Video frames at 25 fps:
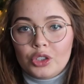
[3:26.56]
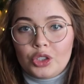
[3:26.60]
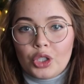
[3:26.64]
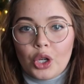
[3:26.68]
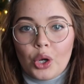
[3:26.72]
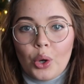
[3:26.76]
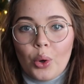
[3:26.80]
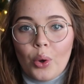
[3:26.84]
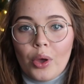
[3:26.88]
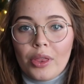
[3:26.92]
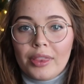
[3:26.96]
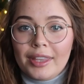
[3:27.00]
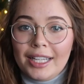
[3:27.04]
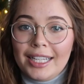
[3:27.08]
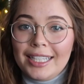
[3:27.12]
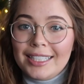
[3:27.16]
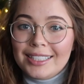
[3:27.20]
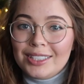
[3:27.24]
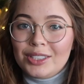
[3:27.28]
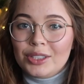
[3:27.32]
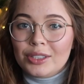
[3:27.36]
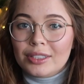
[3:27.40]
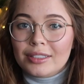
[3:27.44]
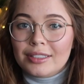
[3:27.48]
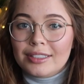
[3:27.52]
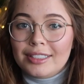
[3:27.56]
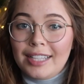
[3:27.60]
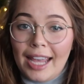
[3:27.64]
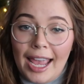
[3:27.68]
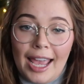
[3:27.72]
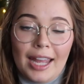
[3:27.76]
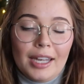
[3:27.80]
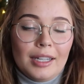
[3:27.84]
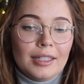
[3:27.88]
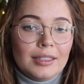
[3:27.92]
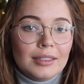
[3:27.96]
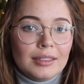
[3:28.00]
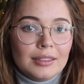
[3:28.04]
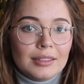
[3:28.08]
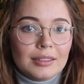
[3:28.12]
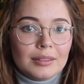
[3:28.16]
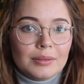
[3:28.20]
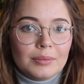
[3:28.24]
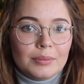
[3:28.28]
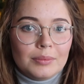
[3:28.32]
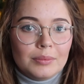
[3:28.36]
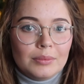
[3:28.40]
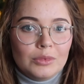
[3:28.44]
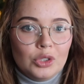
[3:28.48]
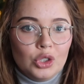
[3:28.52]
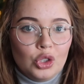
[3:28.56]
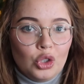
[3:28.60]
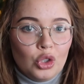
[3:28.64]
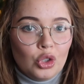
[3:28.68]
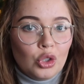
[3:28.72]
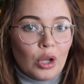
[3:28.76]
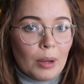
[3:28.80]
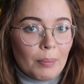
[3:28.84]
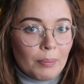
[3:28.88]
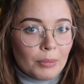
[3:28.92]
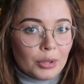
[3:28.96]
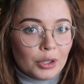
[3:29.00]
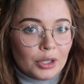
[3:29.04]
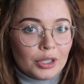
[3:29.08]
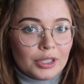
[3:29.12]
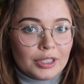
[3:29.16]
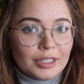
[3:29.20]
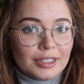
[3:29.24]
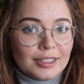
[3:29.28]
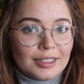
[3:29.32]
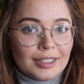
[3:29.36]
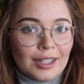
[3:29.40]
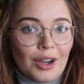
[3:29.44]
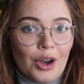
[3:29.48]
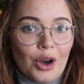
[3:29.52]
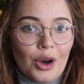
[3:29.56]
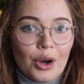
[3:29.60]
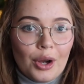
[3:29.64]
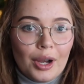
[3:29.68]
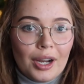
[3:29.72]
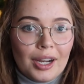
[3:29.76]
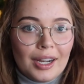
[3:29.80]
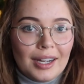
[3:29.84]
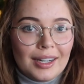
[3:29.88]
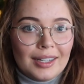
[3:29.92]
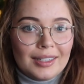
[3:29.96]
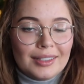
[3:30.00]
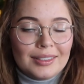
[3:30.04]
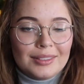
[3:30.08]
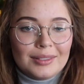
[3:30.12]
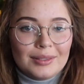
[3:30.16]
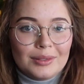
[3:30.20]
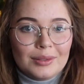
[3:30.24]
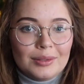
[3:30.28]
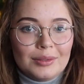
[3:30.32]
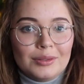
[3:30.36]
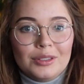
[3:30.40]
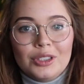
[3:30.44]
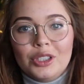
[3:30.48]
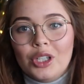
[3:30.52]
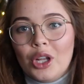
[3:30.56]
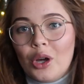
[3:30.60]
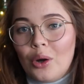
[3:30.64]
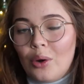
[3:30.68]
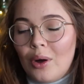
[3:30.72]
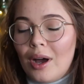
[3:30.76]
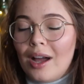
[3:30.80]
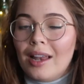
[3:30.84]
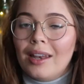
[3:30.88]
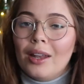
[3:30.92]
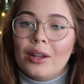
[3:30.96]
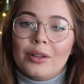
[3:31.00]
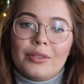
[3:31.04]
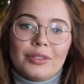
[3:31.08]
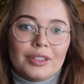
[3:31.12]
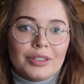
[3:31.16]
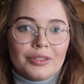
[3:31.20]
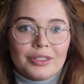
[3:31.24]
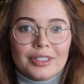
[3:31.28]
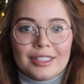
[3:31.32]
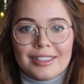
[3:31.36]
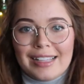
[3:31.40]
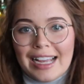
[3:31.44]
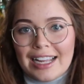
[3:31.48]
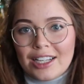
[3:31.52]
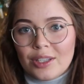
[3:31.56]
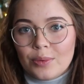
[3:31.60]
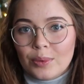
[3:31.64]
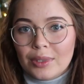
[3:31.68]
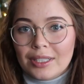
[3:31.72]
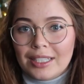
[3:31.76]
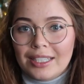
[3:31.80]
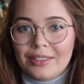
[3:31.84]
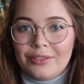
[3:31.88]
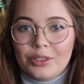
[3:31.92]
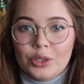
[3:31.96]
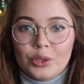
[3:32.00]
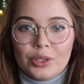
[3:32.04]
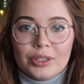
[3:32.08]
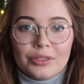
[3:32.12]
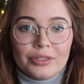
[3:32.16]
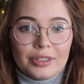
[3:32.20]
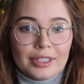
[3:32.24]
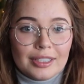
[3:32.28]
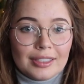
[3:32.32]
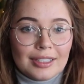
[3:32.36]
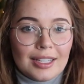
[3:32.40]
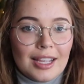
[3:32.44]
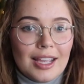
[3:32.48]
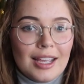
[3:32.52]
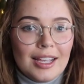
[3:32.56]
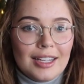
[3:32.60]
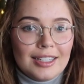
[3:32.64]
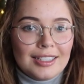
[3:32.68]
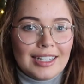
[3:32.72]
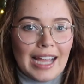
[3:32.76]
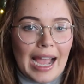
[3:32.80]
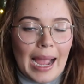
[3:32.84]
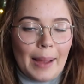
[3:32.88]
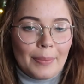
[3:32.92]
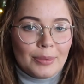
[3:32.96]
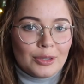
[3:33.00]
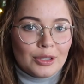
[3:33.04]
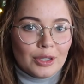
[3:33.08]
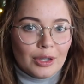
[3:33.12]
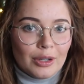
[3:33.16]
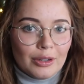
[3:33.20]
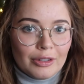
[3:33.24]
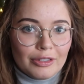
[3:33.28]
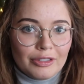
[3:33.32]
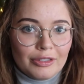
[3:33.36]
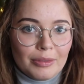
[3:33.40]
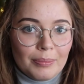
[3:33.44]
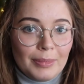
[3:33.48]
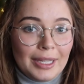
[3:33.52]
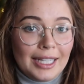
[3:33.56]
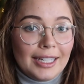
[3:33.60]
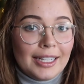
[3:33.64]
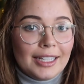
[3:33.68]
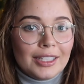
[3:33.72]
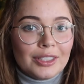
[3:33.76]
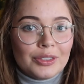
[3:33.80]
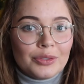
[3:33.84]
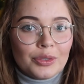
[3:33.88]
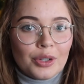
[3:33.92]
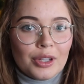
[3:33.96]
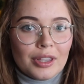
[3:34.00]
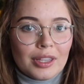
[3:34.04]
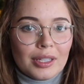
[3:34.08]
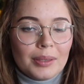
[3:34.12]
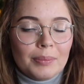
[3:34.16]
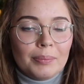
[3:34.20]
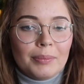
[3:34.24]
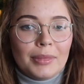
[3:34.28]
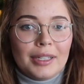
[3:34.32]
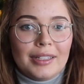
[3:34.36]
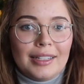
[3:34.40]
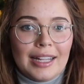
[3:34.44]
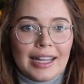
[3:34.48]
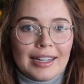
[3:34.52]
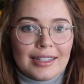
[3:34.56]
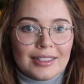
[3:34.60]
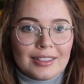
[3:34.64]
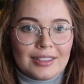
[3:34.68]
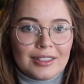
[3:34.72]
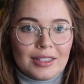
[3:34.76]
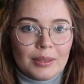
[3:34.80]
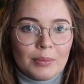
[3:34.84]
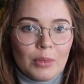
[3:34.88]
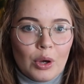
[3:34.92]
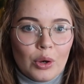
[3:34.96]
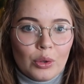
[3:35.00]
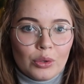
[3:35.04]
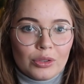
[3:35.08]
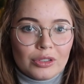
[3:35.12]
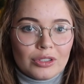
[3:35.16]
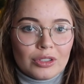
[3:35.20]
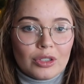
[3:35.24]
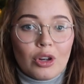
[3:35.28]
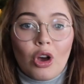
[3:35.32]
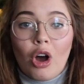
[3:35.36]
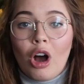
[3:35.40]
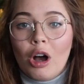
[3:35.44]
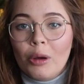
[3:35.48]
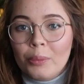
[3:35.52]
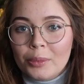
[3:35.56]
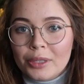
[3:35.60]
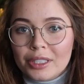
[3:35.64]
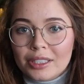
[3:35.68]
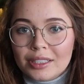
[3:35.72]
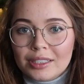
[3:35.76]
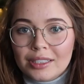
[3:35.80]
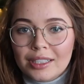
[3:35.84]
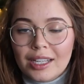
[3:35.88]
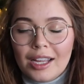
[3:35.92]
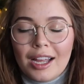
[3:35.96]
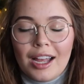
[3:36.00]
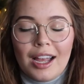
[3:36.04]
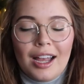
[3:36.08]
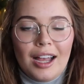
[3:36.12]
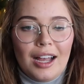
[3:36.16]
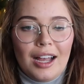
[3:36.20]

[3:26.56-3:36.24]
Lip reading: So these 10 numbers are, you know, a lot of different sites will give you different types of meanings for them, but that is the most common